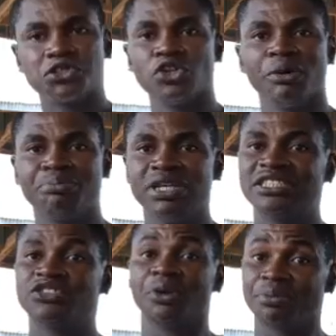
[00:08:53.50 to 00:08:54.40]
it to your
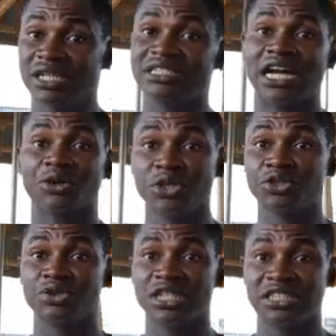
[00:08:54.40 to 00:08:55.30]
pigs are going
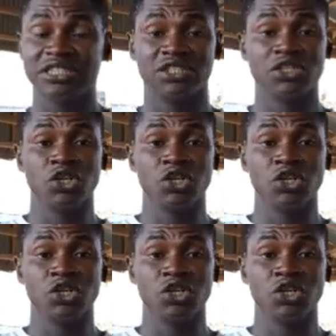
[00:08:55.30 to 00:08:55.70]
to eat it.